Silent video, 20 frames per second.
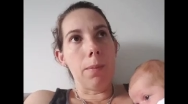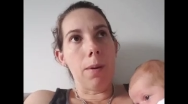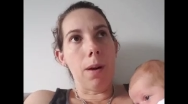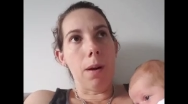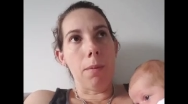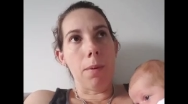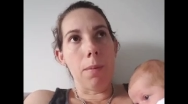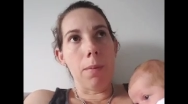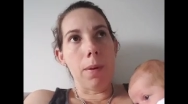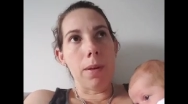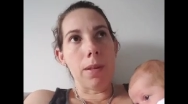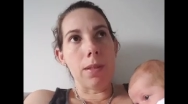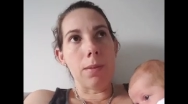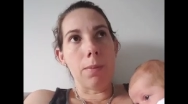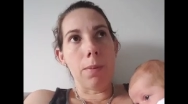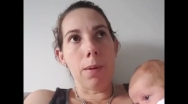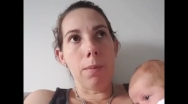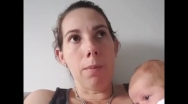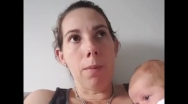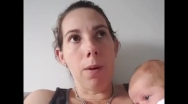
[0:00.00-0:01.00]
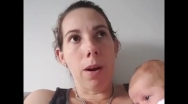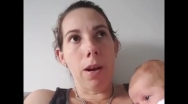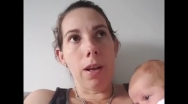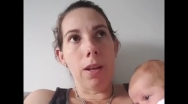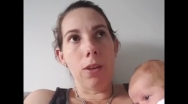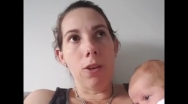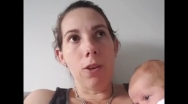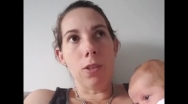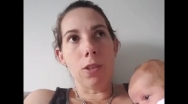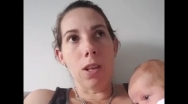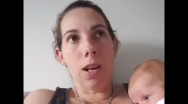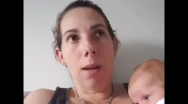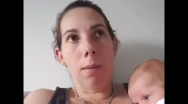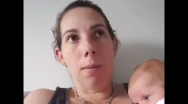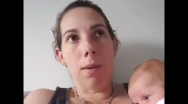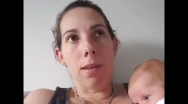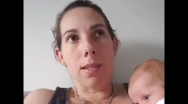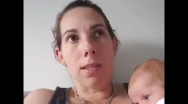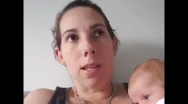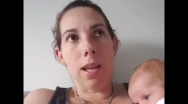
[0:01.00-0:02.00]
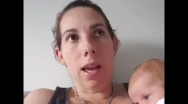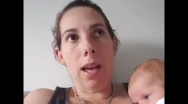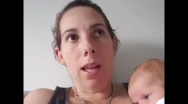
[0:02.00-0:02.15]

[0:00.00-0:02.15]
Might be best, but my username is